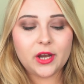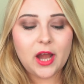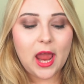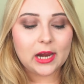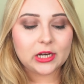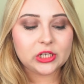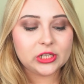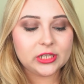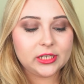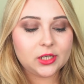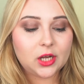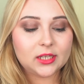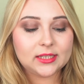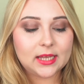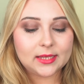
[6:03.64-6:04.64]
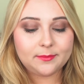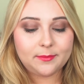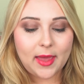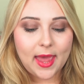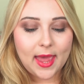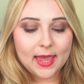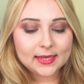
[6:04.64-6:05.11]
they're actually not that
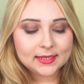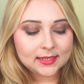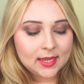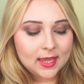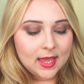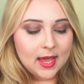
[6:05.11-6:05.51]
bad.